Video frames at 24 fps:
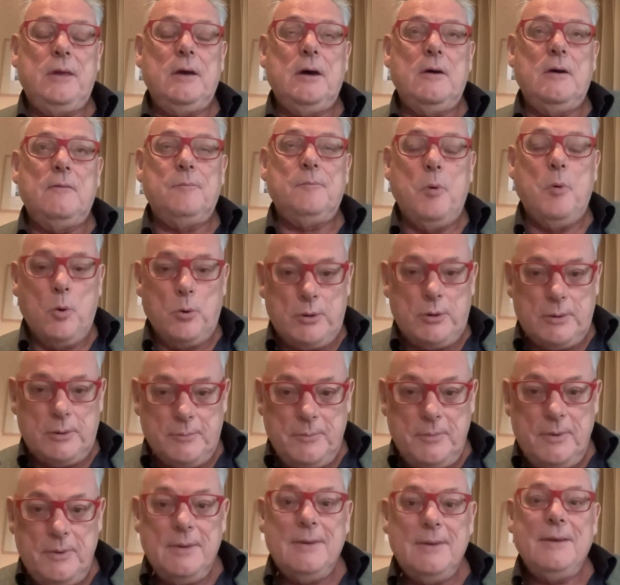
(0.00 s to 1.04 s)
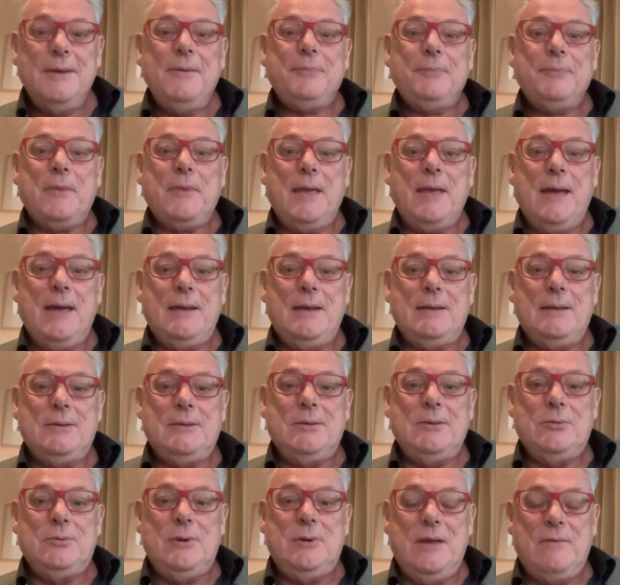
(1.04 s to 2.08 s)
of boredom.
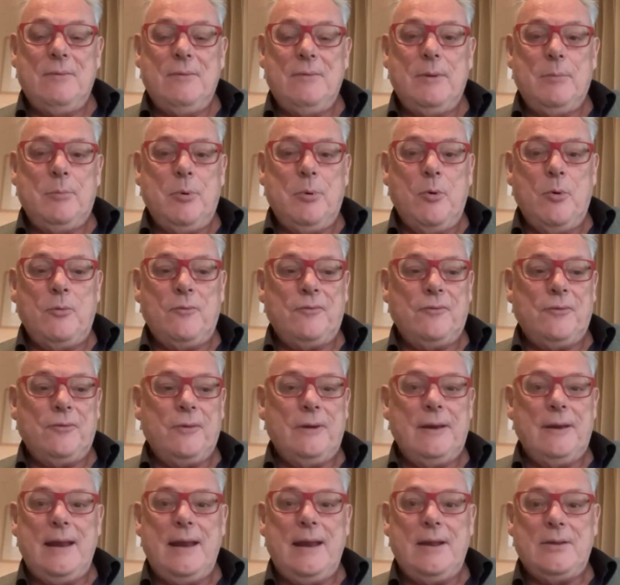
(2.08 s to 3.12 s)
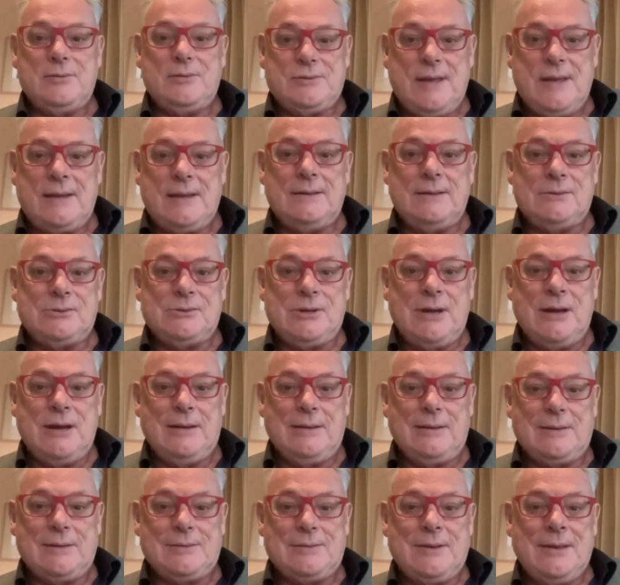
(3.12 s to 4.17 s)
You'll never be bored for a nanosecond in China.
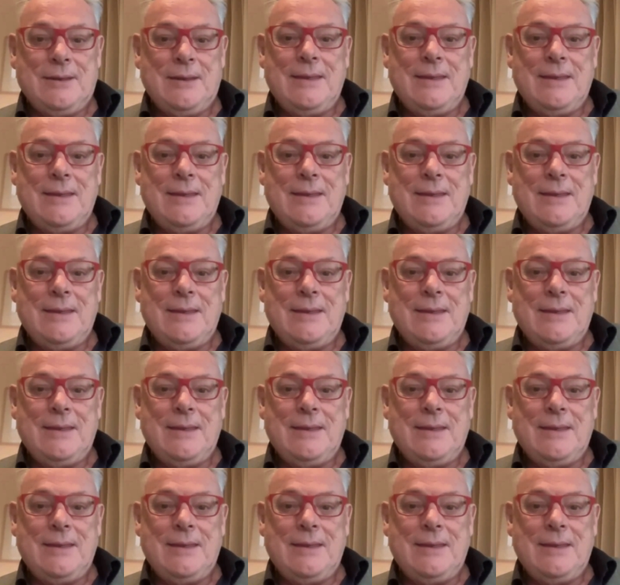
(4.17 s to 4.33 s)
It's